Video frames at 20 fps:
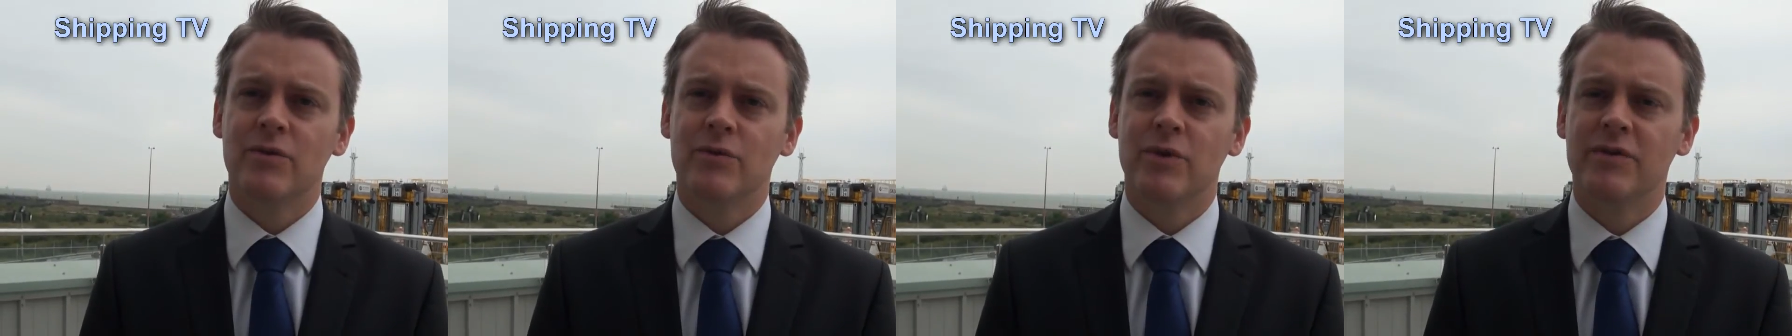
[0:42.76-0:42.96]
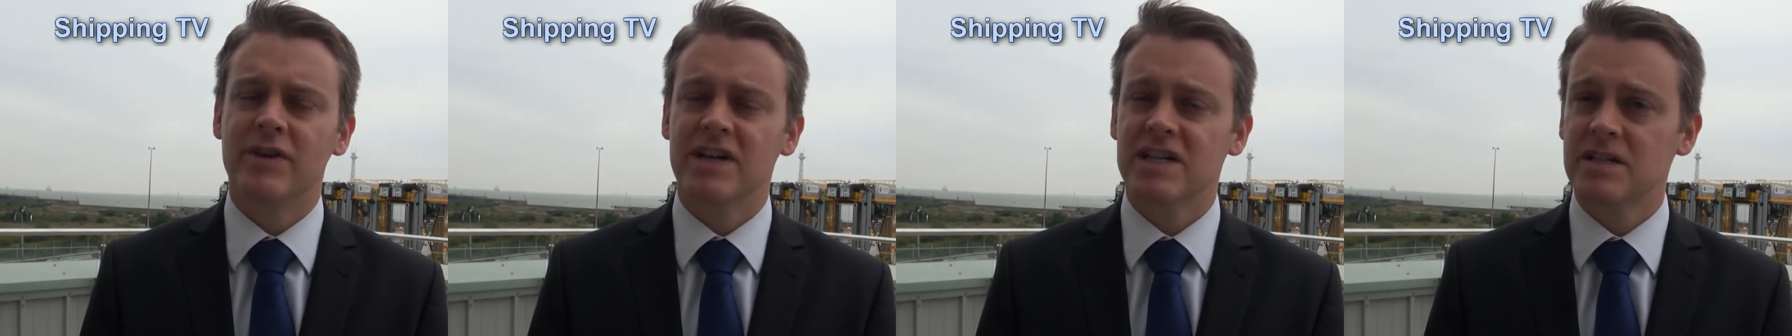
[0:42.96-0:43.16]

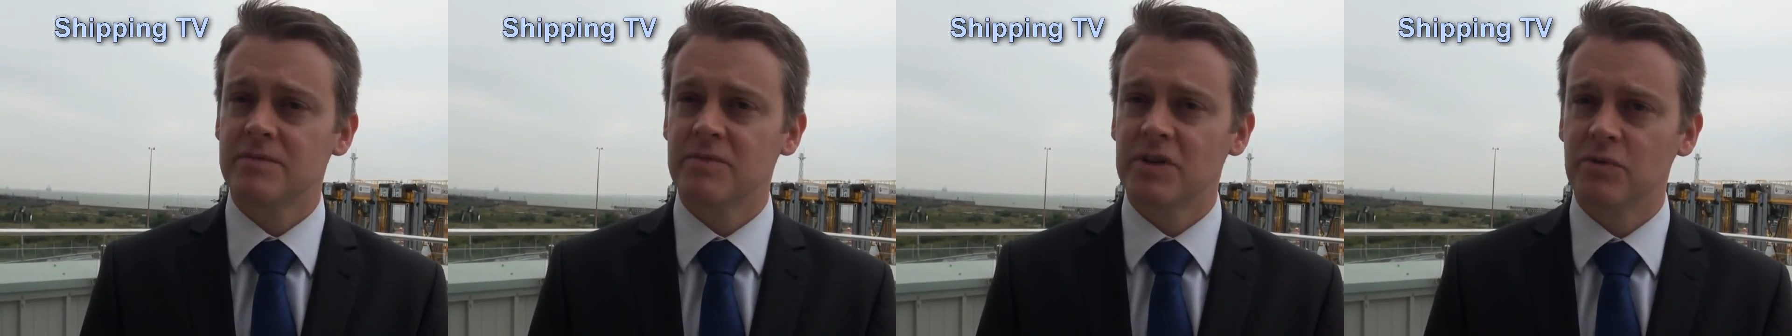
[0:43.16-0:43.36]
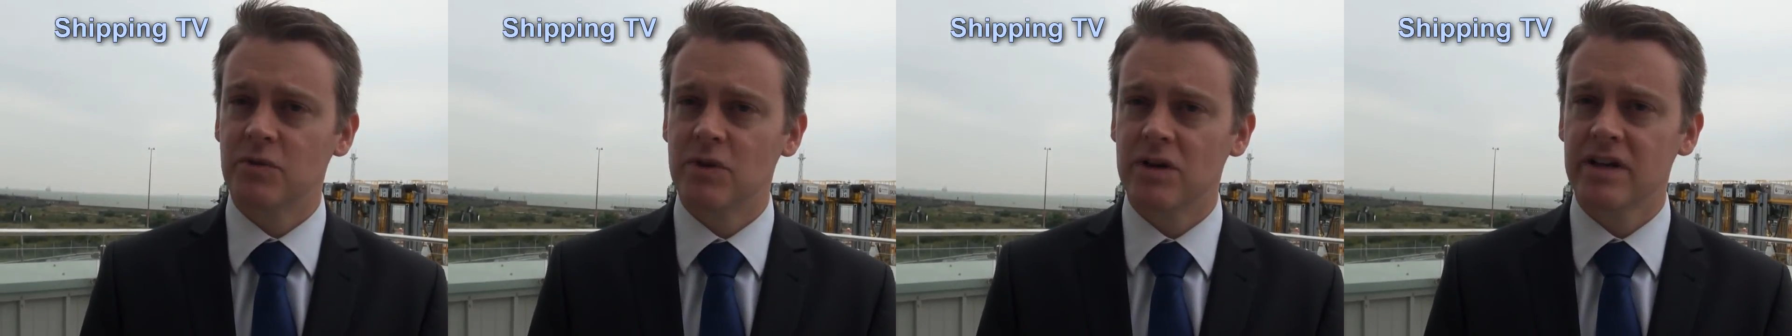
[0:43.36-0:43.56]
We've
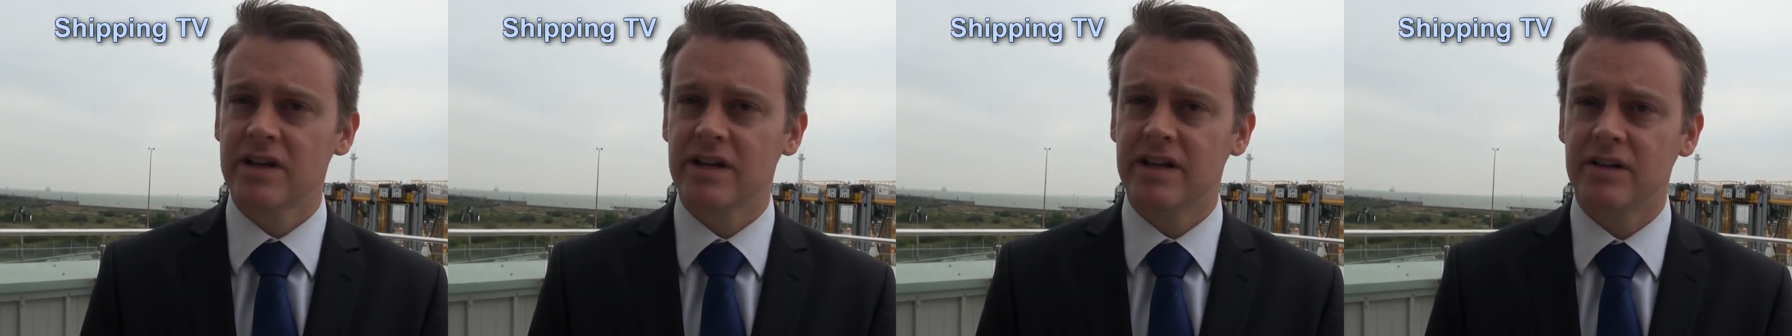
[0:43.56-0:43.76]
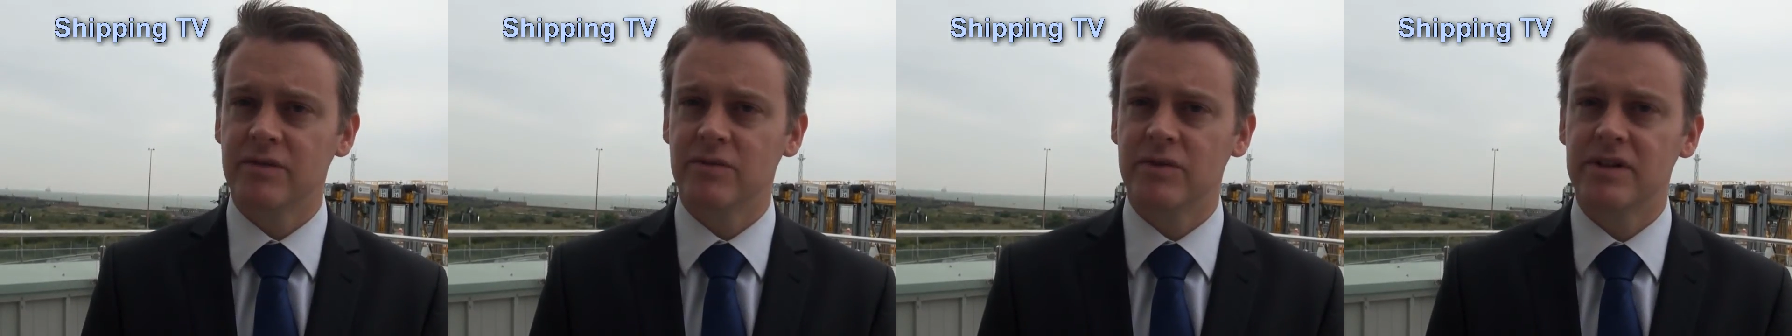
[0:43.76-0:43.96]
actually been
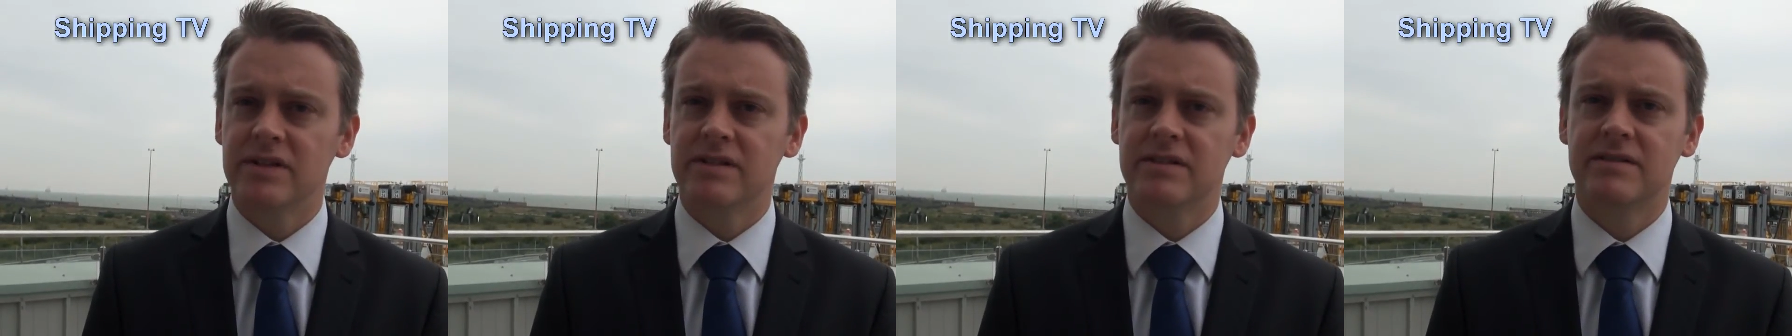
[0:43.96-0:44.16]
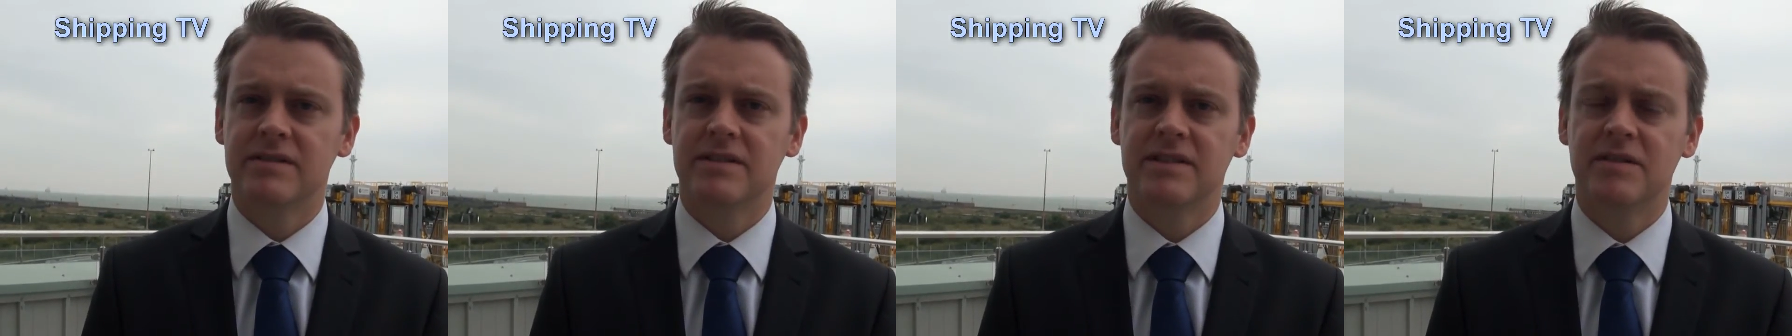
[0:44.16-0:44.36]
working with
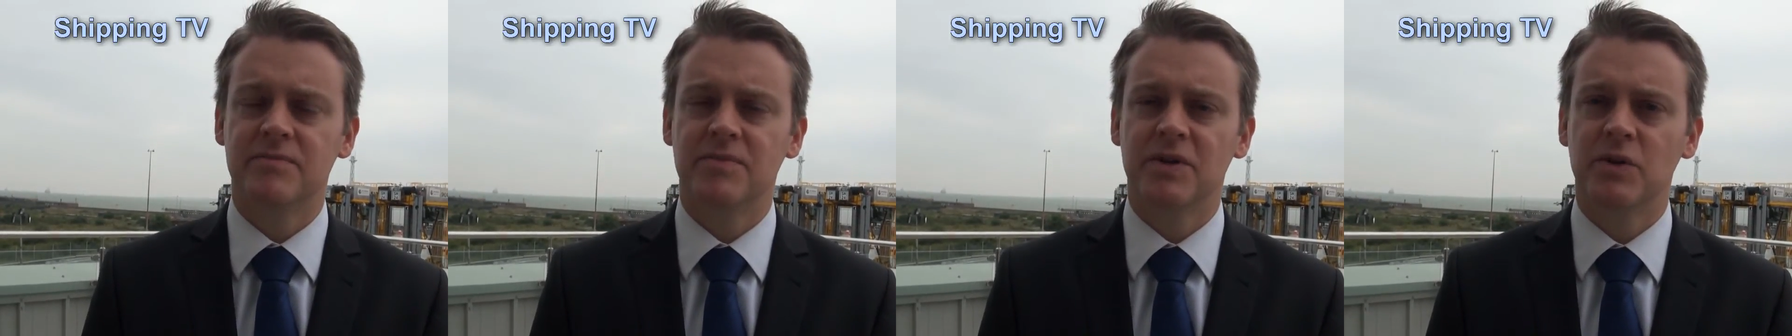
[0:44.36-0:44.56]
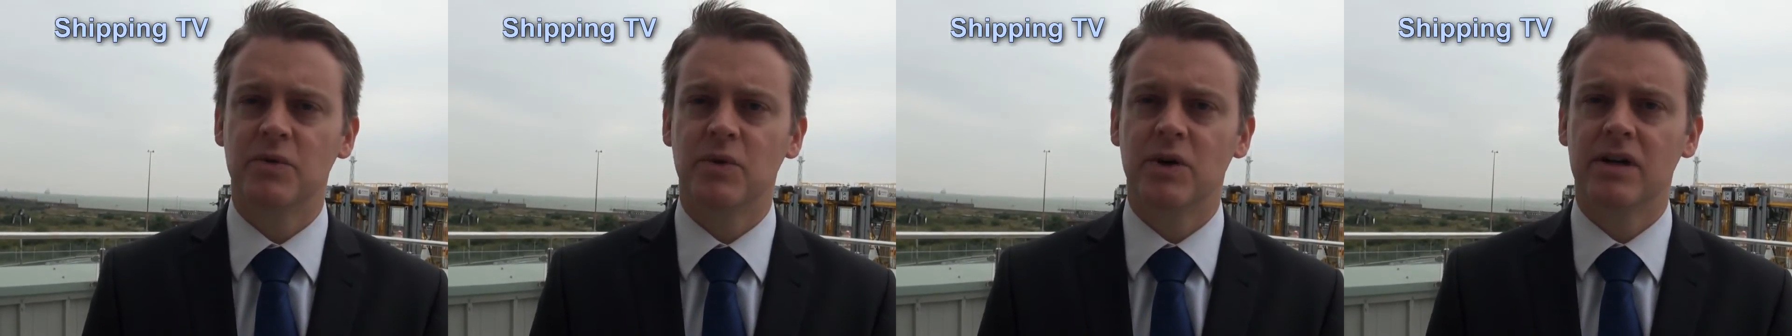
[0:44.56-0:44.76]

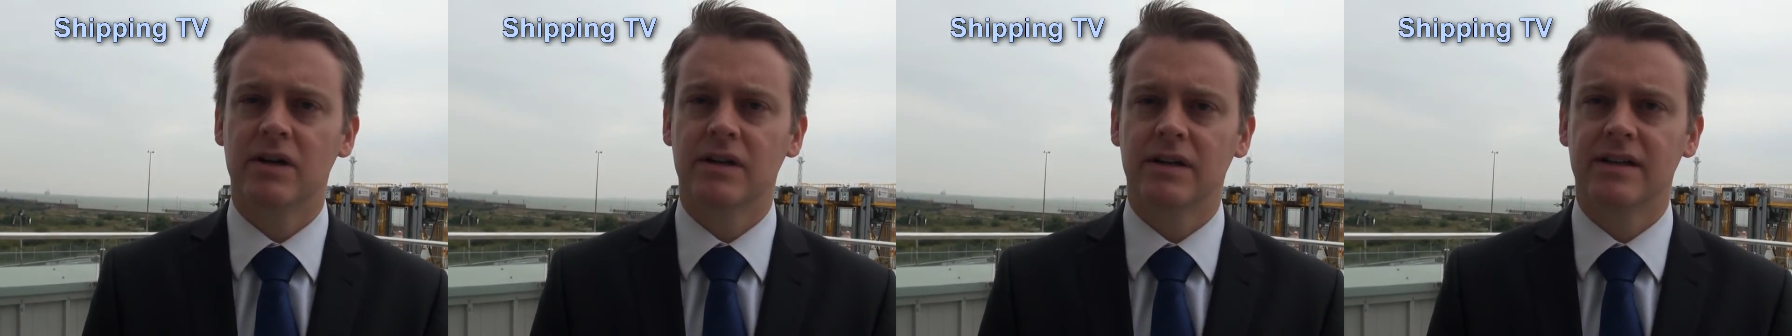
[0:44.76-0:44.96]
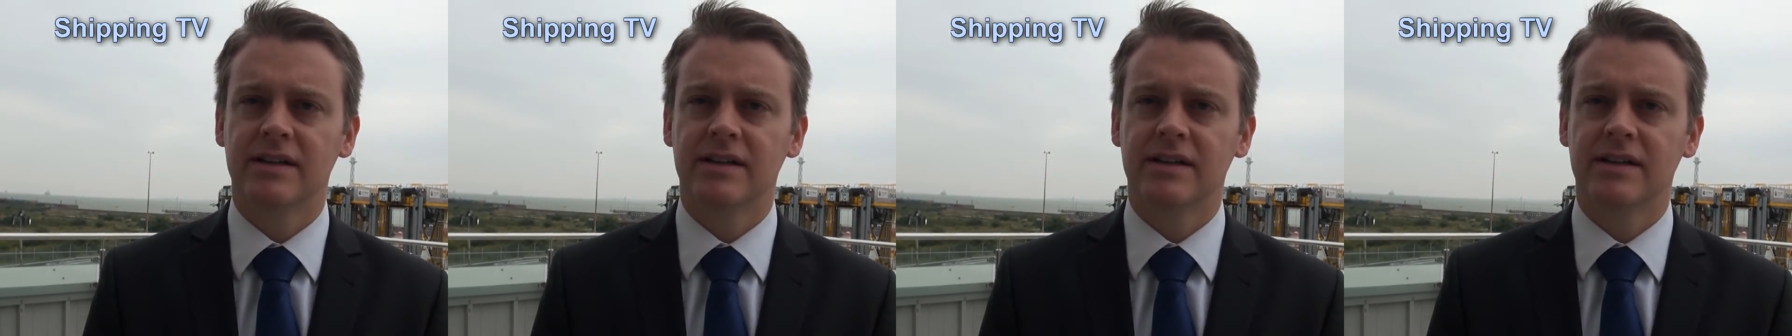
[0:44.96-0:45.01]
DP World